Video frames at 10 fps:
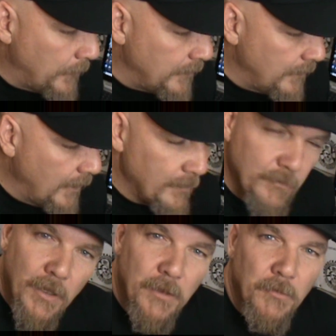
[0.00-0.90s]
up and
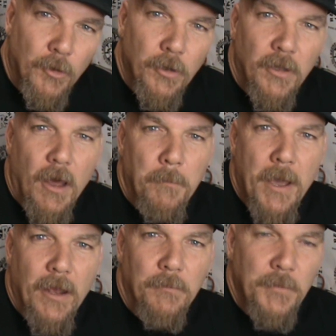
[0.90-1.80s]
learn a lot
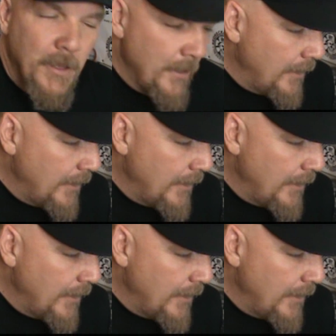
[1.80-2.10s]
about them.